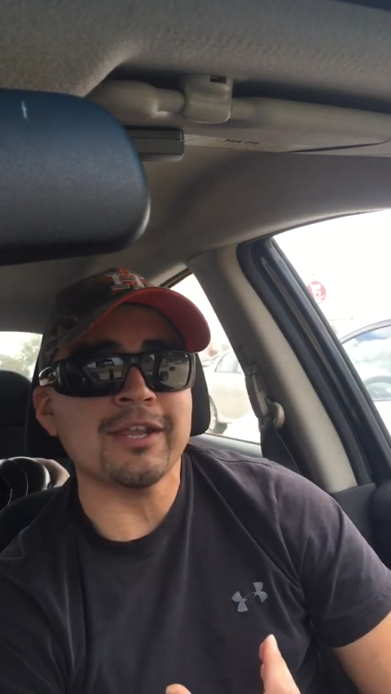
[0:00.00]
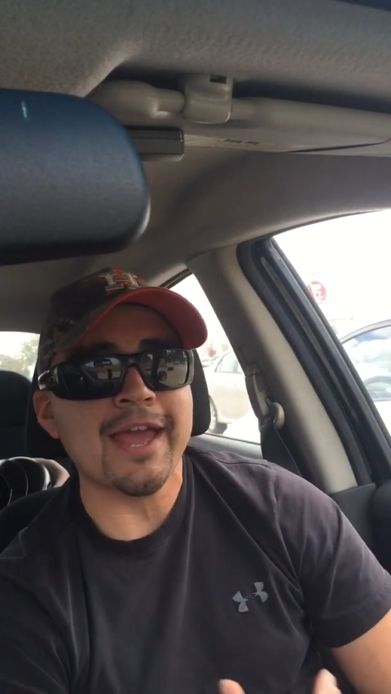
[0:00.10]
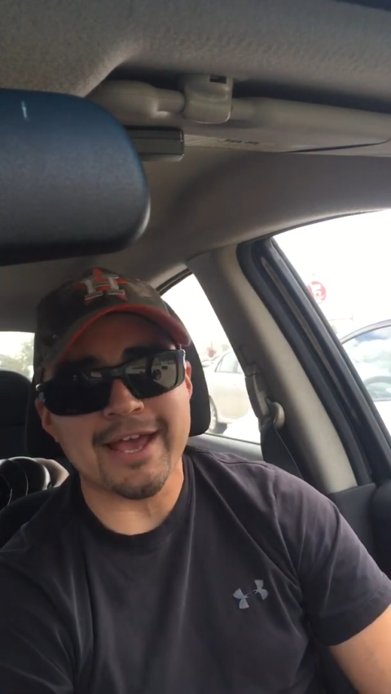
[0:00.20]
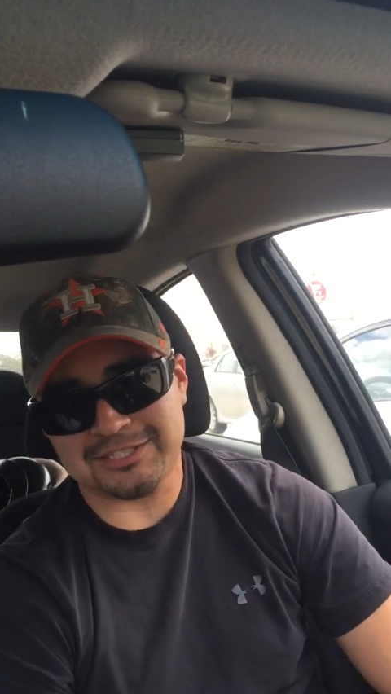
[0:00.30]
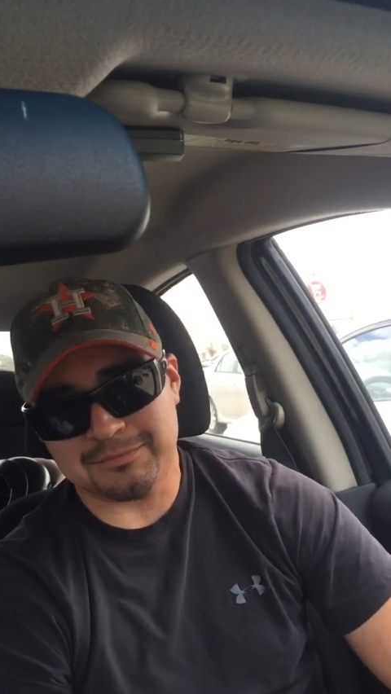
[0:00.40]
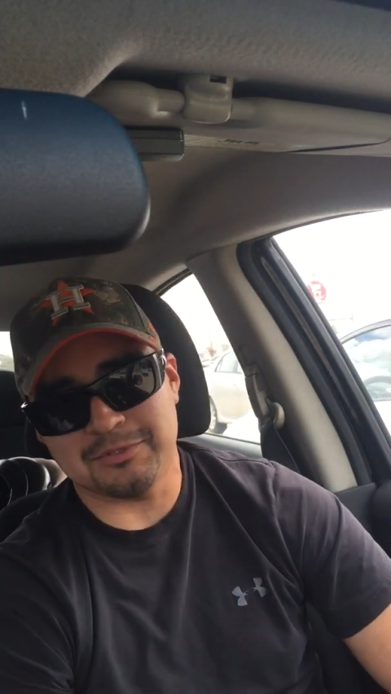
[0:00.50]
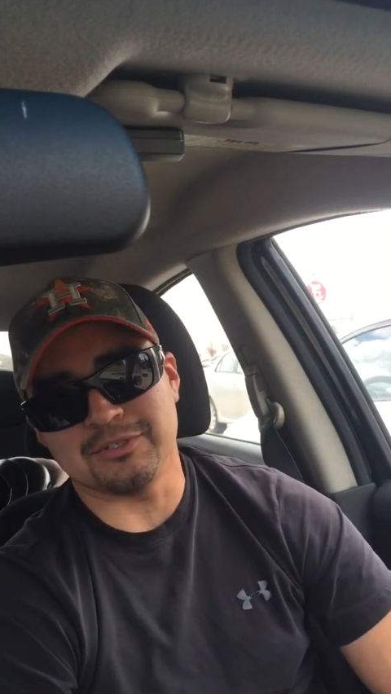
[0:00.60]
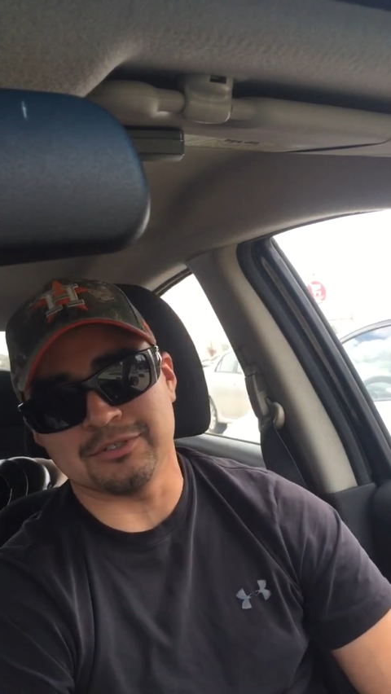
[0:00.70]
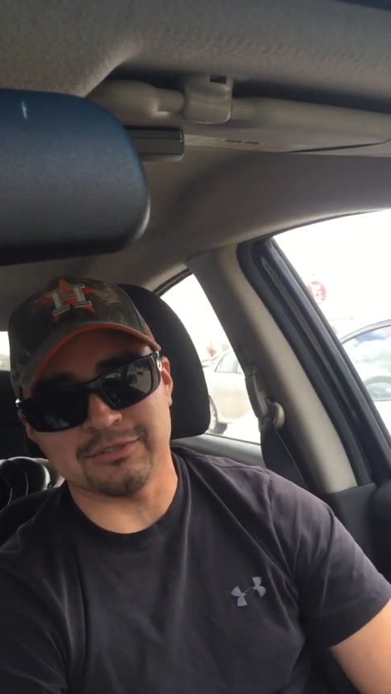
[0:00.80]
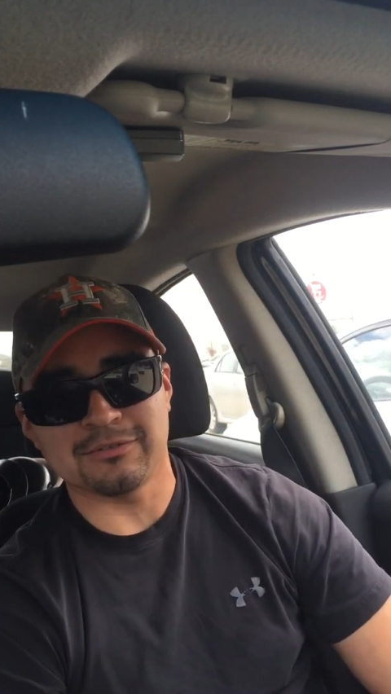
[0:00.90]
it has to be
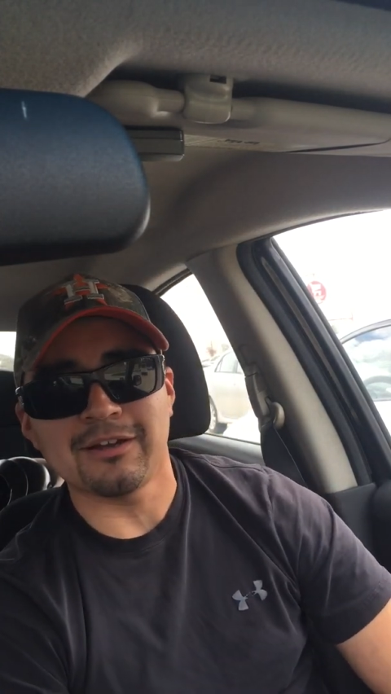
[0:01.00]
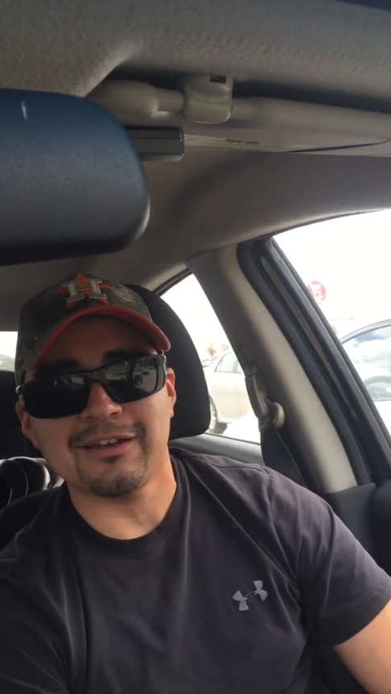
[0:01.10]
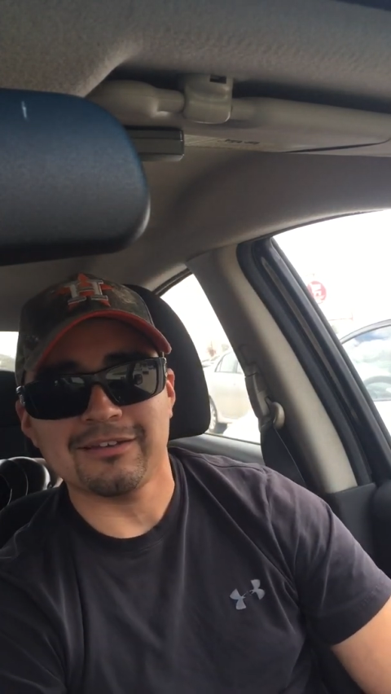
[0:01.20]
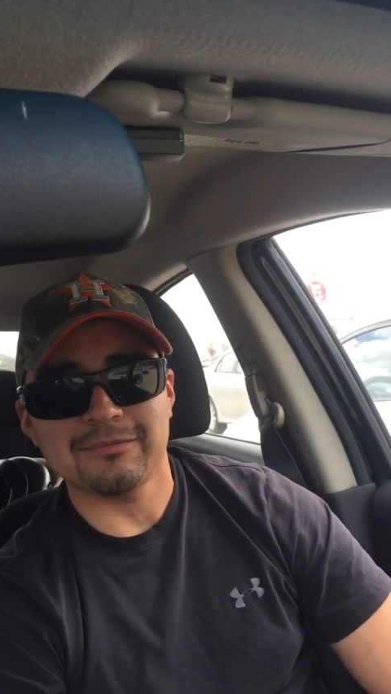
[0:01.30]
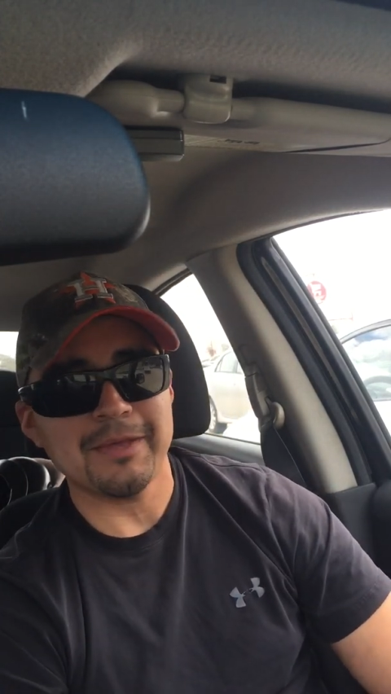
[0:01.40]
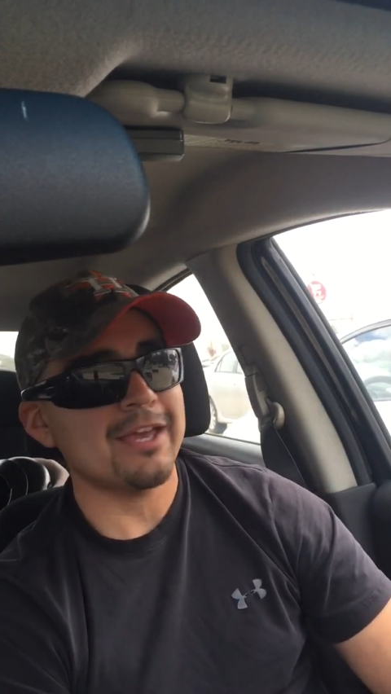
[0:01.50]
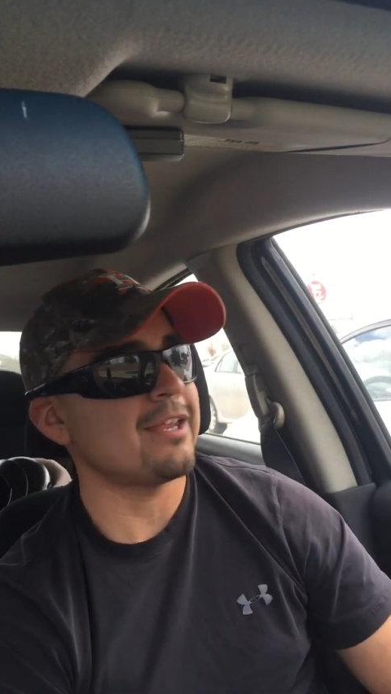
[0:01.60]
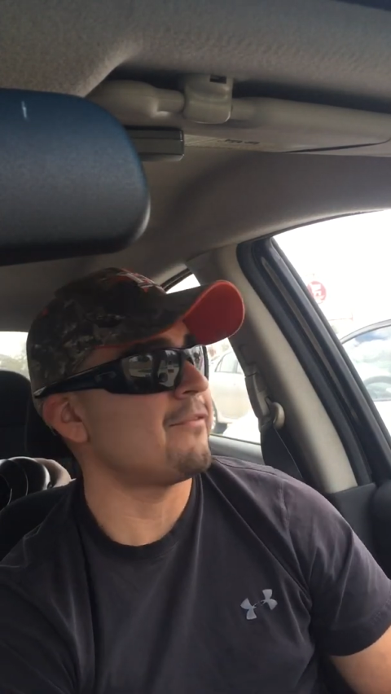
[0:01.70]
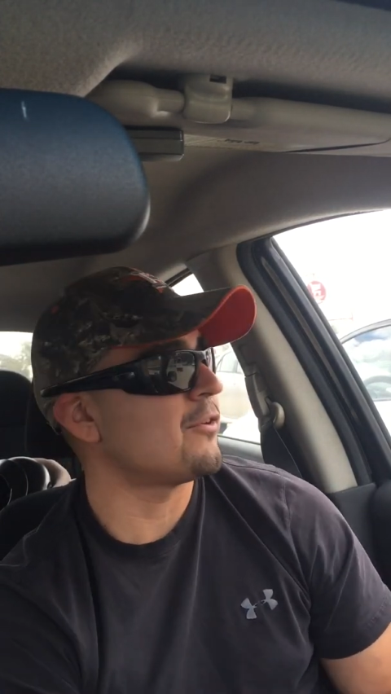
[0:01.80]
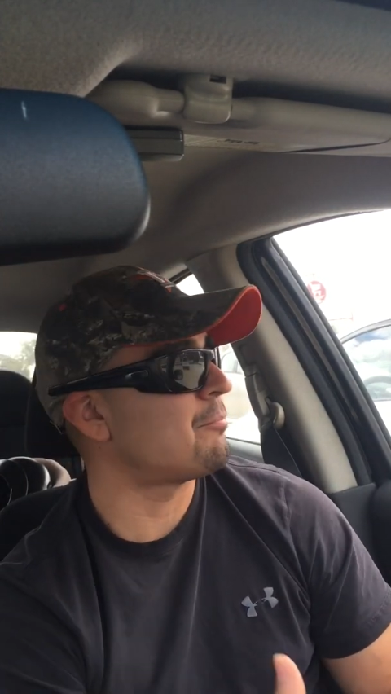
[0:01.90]
good, right? Man,
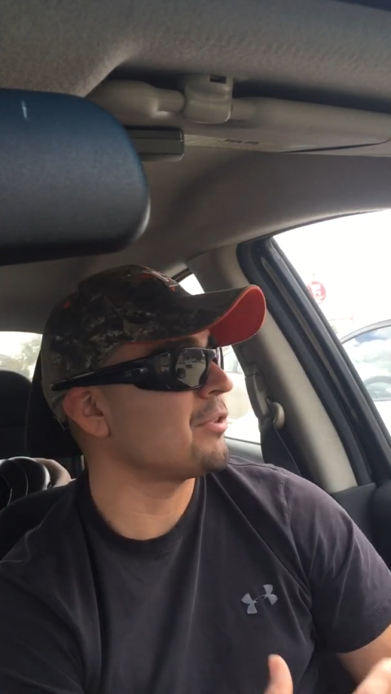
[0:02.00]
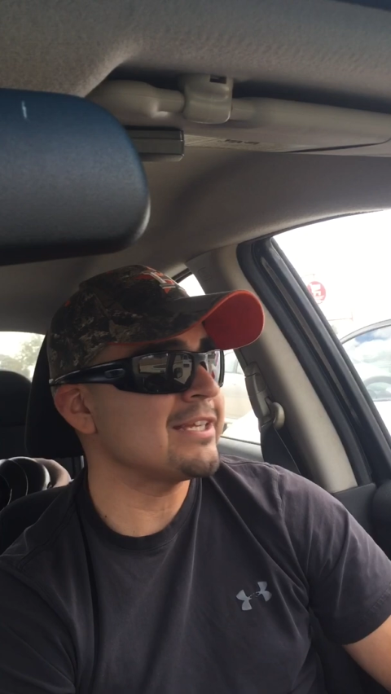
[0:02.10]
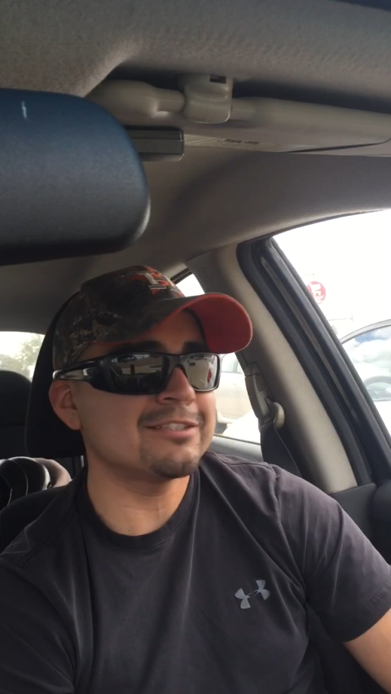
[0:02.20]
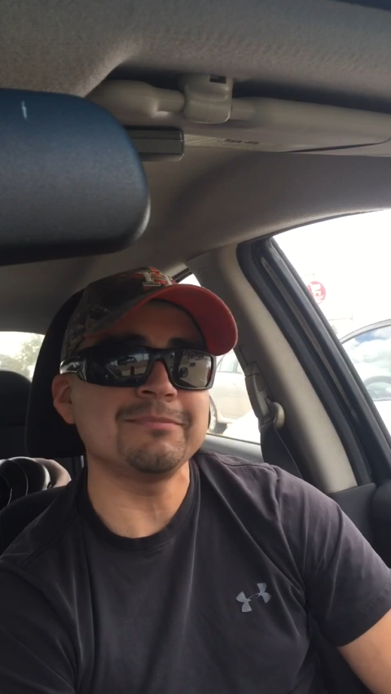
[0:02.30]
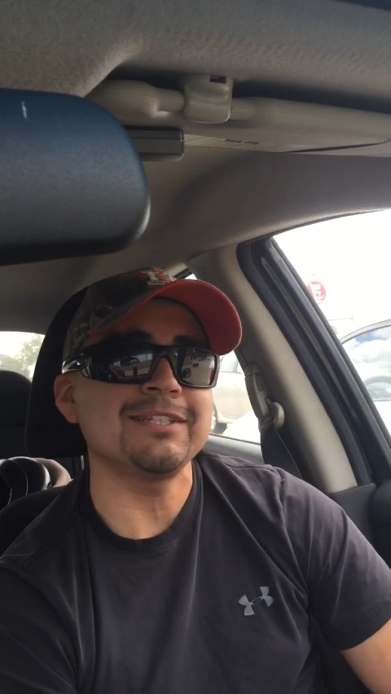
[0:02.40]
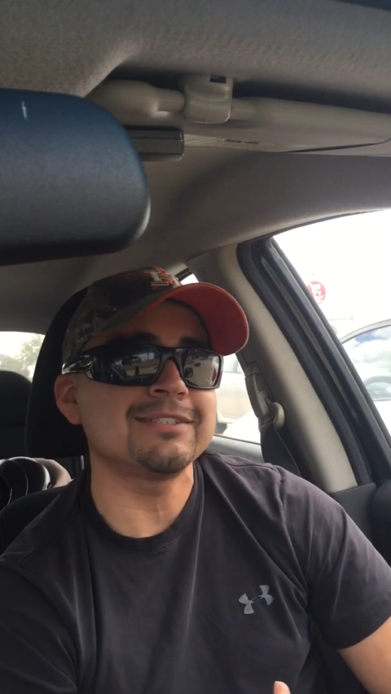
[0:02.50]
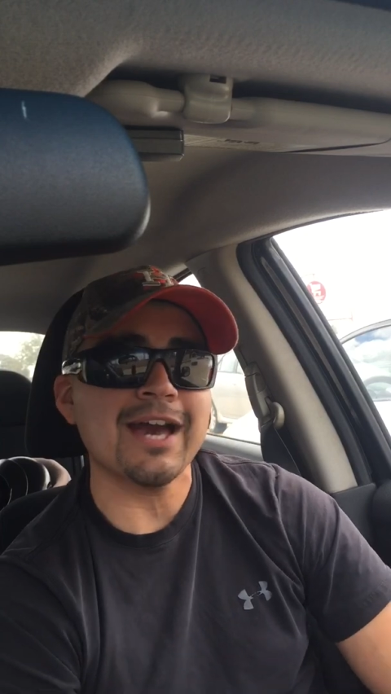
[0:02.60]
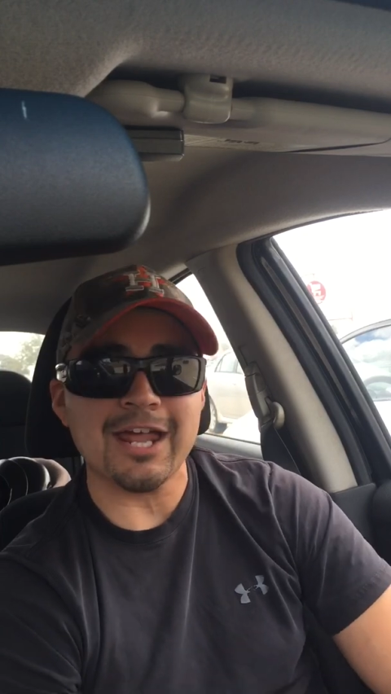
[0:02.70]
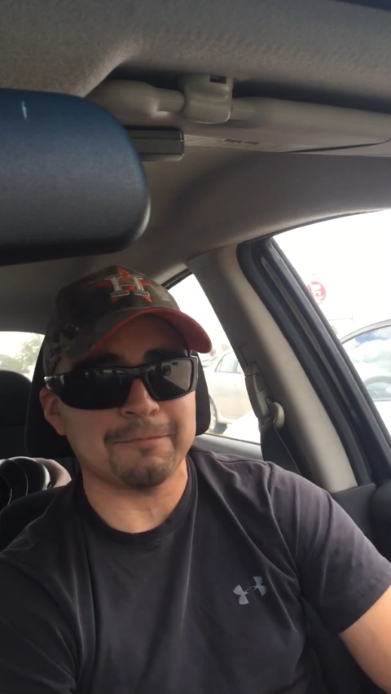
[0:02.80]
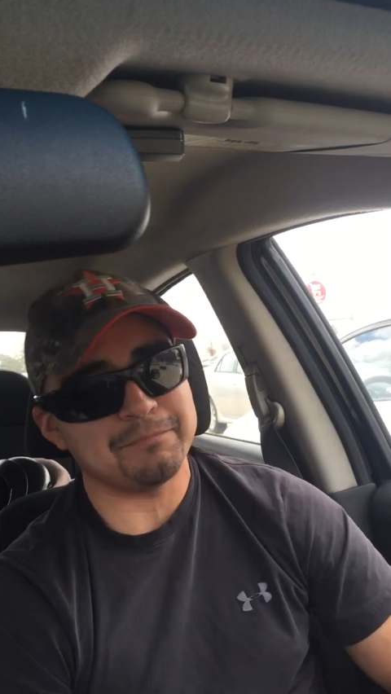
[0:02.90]
if it pleases me, it's gotta